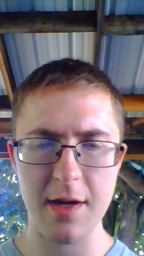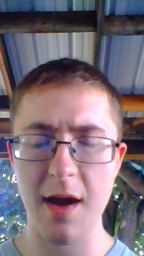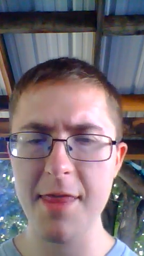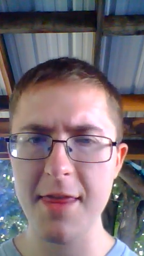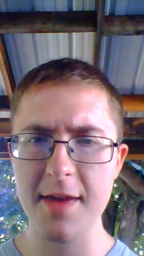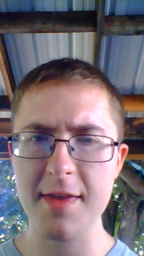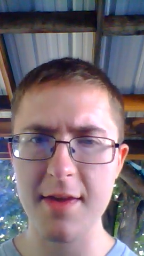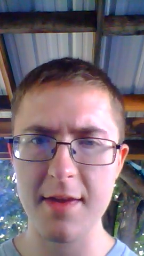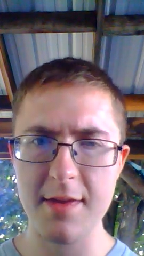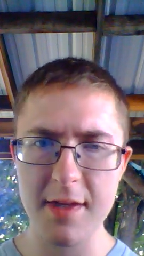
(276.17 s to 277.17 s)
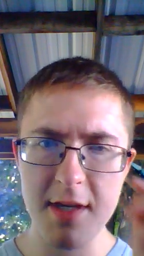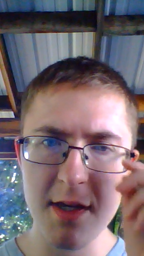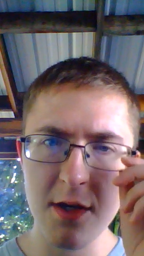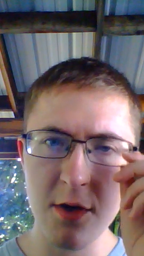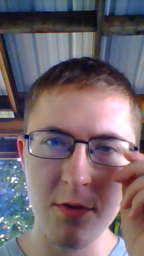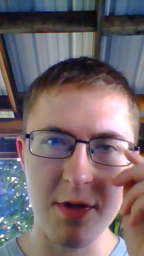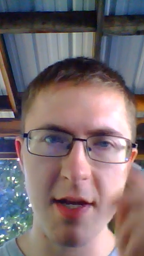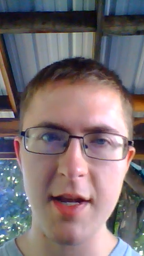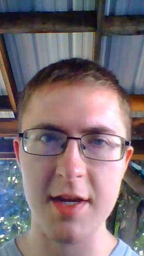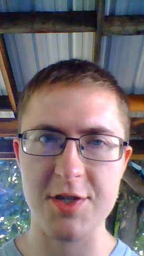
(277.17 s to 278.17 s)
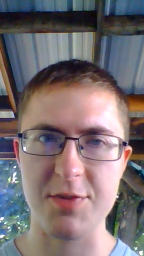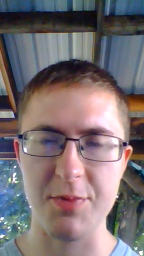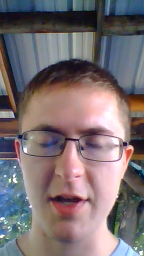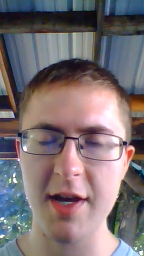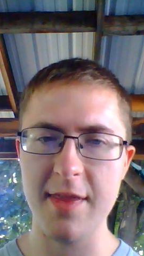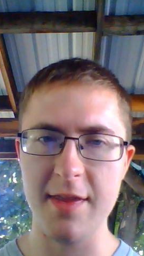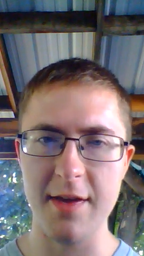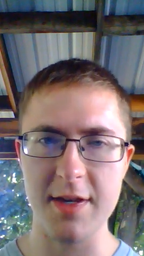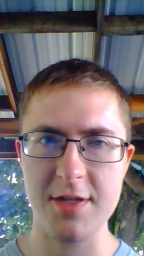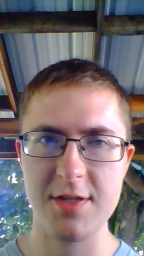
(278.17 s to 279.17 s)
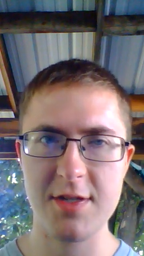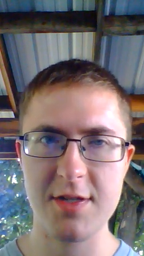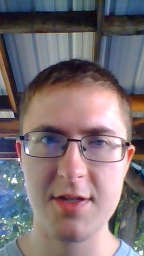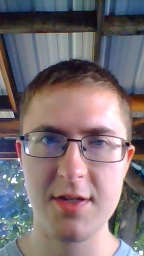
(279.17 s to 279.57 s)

I think the EU did explain this.